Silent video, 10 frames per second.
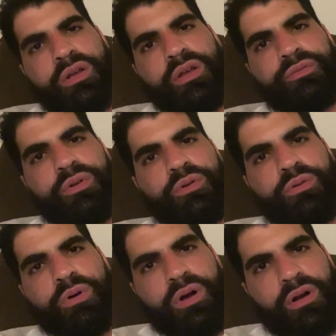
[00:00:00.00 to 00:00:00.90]
If
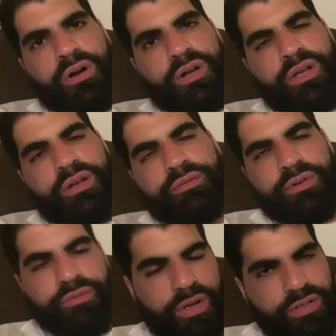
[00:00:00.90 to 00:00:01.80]
you are in need of
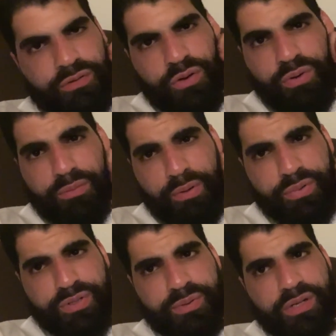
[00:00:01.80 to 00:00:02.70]
advice or you want my
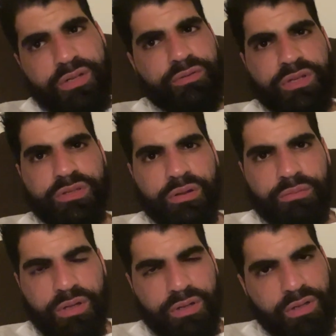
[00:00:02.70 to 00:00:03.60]
perspective on
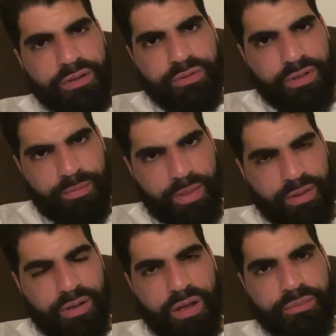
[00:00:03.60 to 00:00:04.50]
something, leave it
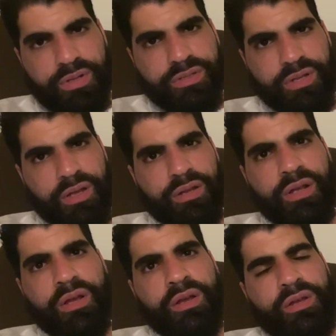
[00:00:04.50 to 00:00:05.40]
in the comments, and
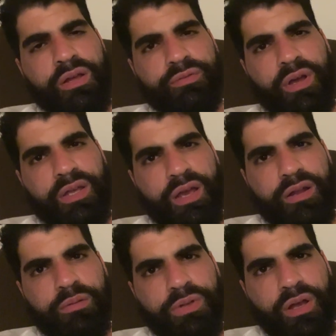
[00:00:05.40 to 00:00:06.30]
if I can,
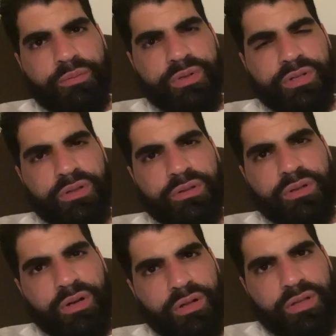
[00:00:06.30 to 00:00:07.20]
I'll be happy
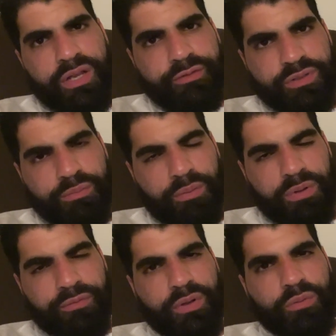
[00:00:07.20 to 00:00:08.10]
to leave some
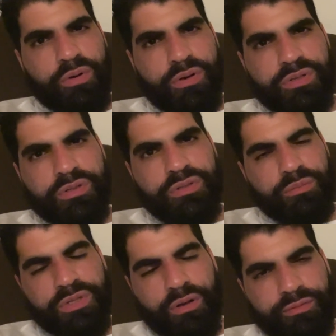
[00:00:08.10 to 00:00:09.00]
uplifting words, some
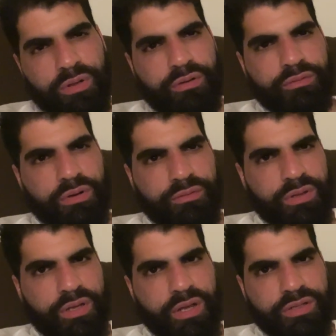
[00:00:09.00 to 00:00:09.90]
tough love, whatever
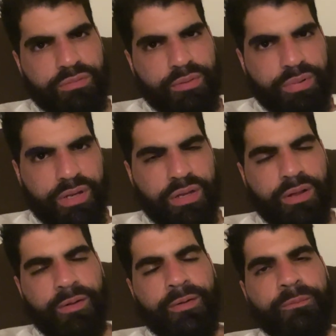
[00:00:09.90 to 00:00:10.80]
the case may be.
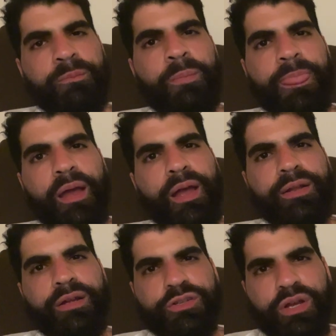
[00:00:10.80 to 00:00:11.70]

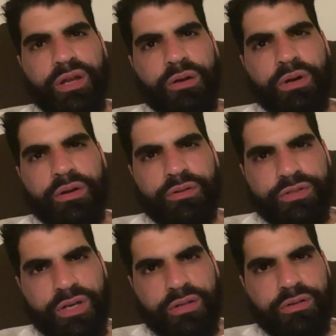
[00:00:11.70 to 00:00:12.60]
And check out my other
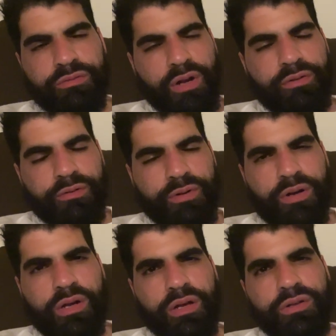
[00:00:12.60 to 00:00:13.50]
channel, Ray
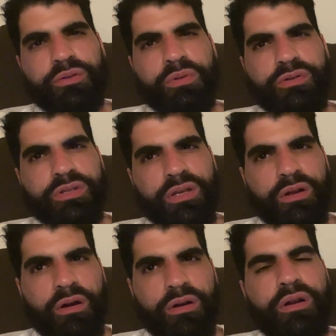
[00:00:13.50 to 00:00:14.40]
Rivera. I do music and
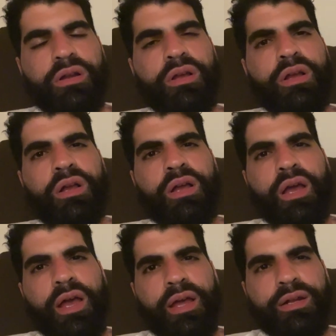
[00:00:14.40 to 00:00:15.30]
art.
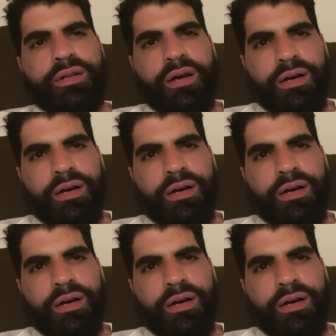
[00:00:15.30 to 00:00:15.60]
And